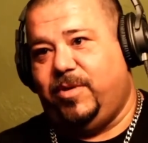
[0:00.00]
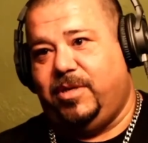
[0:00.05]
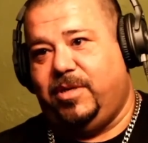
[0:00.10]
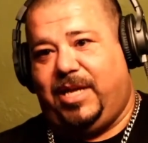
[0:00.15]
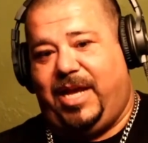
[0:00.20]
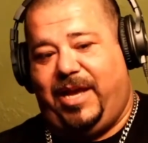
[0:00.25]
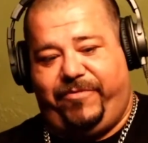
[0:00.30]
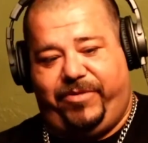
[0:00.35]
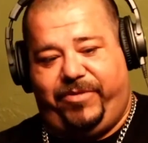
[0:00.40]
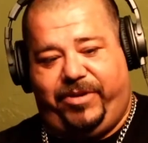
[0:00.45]

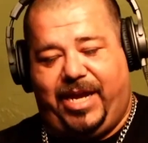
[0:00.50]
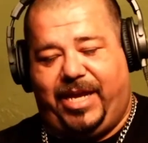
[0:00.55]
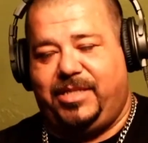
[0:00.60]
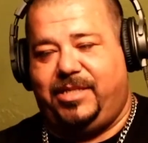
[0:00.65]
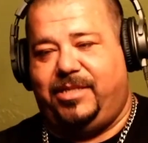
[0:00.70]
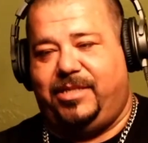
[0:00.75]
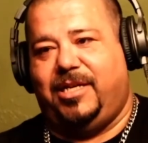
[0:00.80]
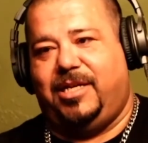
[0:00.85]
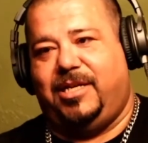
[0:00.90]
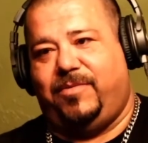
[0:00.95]
Have a nice
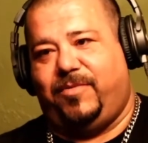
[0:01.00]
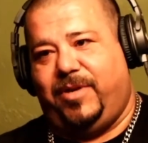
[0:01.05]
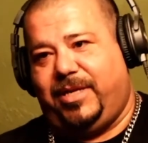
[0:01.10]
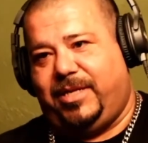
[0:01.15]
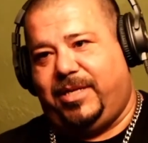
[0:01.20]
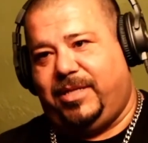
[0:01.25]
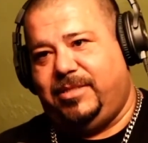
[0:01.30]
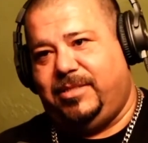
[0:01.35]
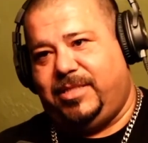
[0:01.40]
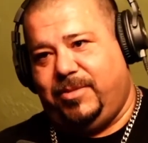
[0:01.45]
job where I
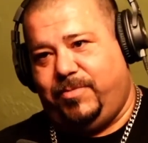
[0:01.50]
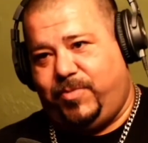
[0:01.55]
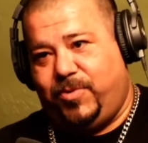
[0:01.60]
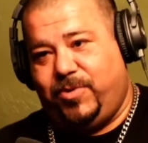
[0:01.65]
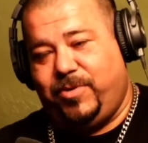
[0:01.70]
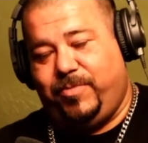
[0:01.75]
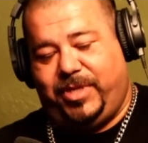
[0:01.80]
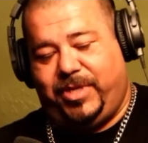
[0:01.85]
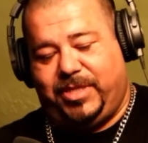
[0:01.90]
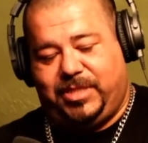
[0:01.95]
can
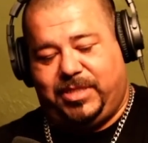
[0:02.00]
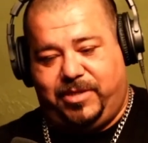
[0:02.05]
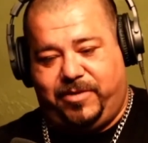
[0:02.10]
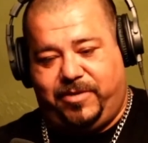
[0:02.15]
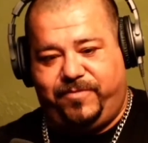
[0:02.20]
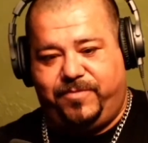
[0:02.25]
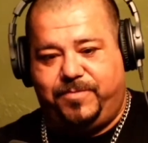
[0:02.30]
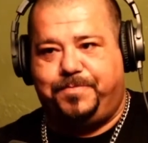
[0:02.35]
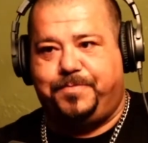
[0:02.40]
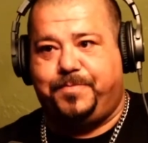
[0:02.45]
support myself
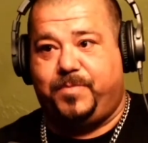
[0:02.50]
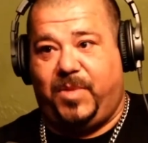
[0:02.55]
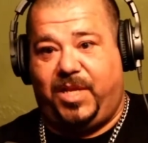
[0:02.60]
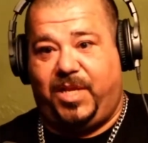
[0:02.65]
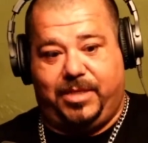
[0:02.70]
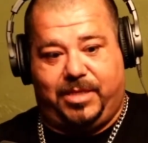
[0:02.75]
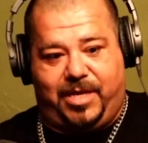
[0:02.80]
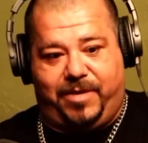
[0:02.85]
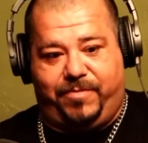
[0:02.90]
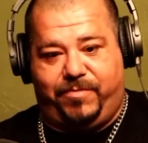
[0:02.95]

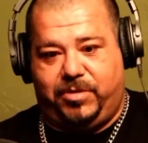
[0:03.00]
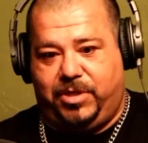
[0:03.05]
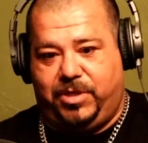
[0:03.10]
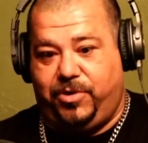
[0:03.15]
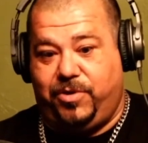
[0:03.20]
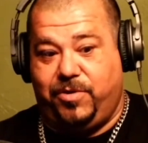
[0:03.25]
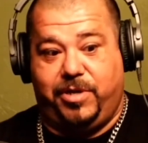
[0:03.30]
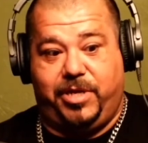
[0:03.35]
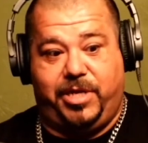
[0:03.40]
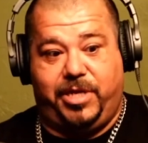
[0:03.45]
because I have a
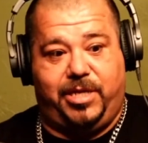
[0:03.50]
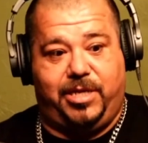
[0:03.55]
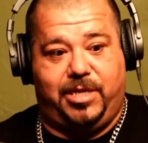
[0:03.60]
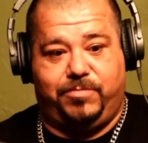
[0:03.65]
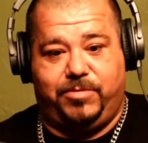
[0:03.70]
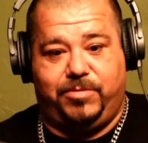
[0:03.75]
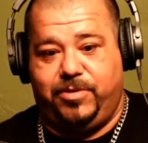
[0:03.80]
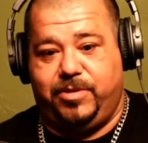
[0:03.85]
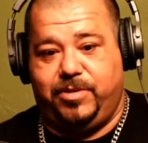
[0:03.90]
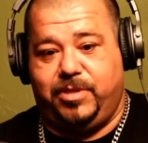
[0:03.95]
degree.
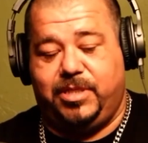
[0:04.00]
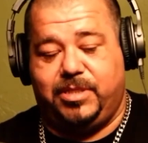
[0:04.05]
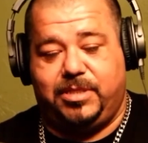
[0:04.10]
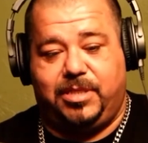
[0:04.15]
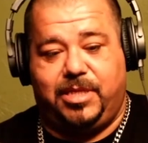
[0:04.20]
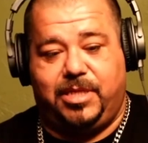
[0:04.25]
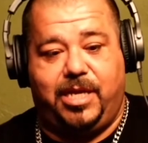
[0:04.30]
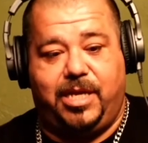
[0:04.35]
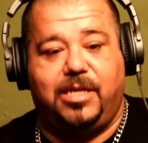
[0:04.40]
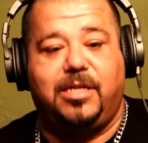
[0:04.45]
I'm doing this
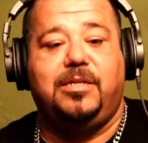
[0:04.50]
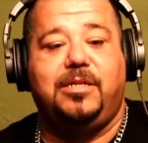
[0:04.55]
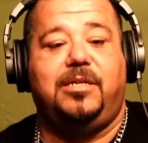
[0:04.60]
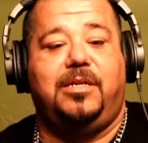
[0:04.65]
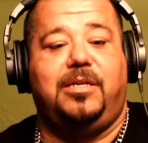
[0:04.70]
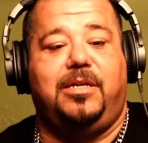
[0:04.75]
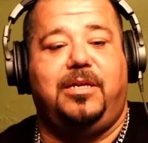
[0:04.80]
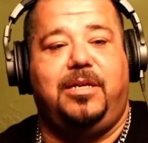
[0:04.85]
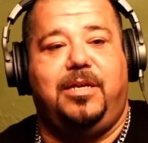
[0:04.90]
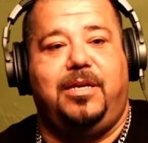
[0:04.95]
and that,
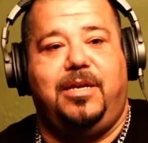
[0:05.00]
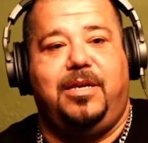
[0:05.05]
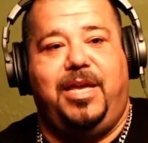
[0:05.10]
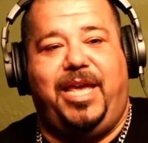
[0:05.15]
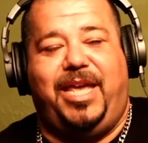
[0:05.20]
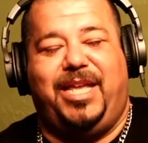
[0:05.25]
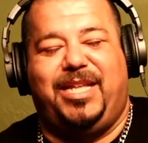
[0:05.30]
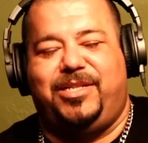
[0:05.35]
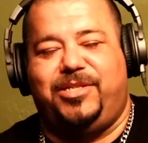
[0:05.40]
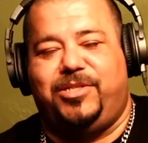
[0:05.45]

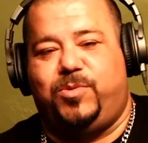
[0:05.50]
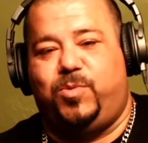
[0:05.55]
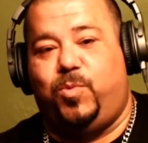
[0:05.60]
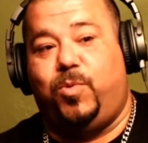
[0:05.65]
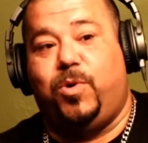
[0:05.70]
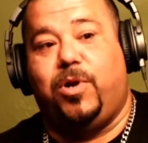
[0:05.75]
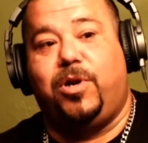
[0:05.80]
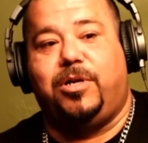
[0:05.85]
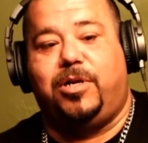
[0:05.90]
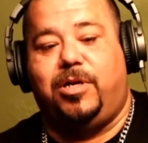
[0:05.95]
and just
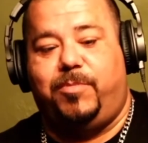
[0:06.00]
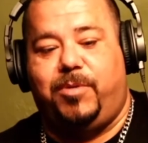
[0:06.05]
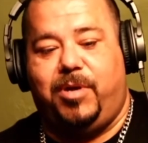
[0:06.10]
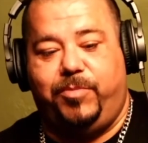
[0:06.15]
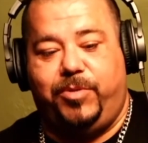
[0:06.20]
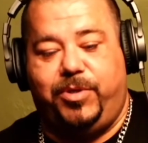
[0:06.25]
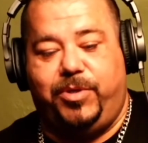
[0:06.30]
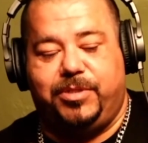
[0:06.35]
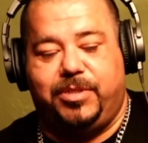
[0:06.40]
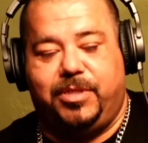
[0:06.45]
work on my
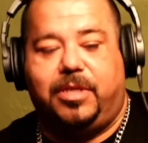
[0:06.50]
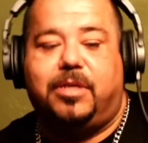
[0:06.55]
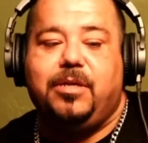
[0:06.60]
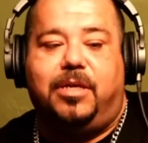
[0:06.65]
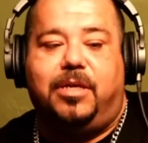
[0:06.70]
music.